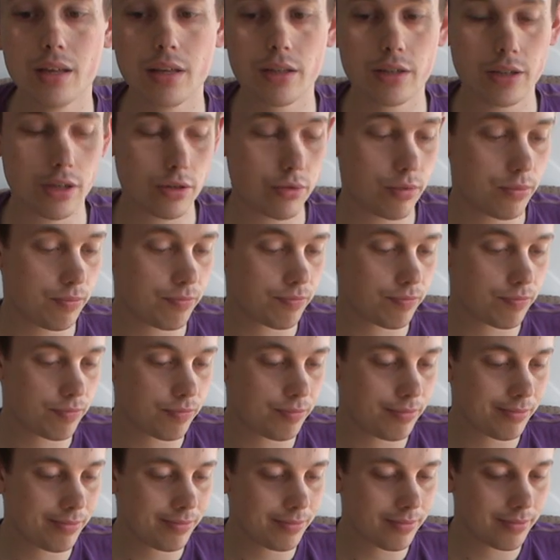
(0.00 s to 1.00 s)
So
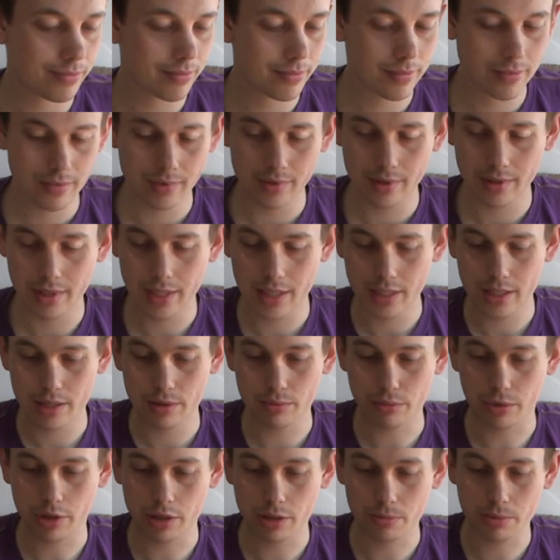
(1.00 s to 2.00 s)

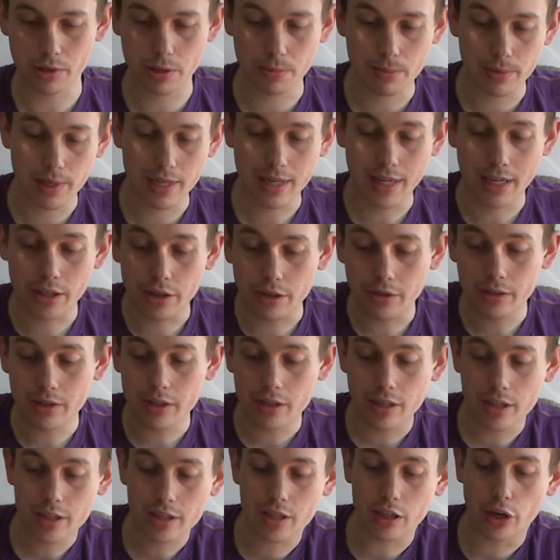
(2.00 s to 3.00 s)
this works much better. I know it
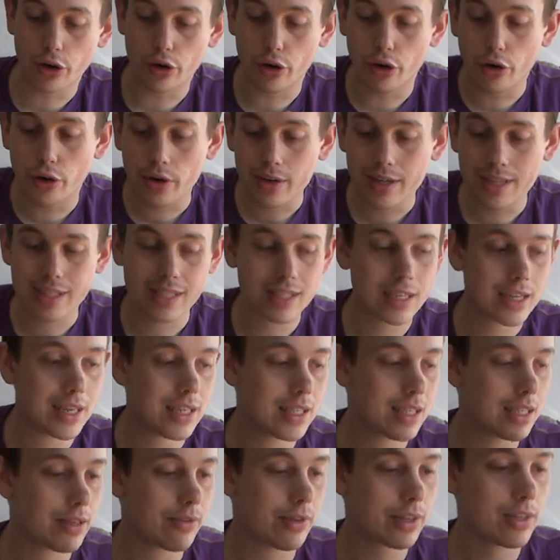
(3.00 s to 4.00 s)
doesn't look as
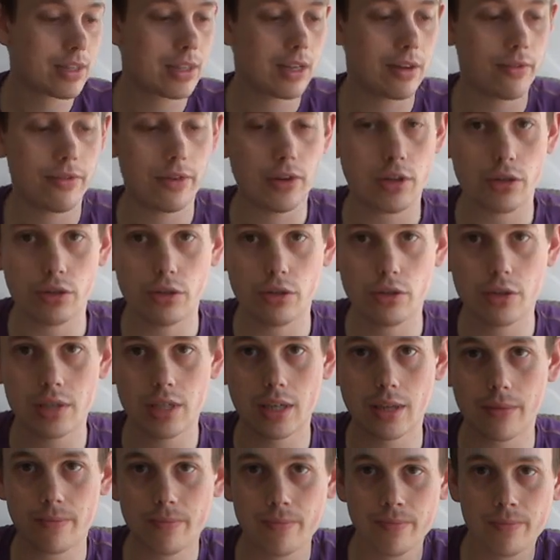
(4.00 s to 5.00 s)
nice as if you're
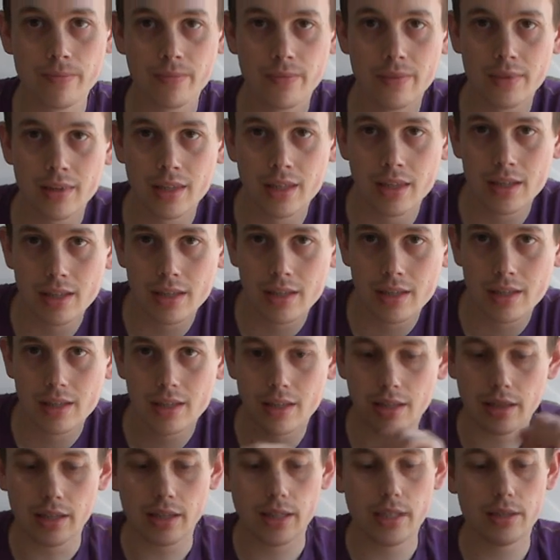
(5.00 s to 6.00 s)
using
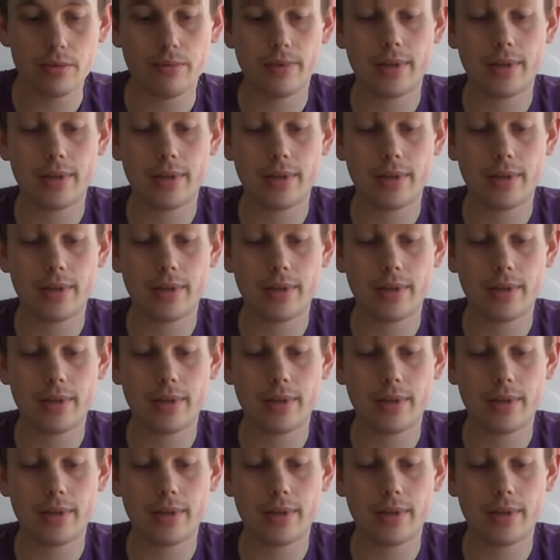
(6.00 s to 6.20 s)
these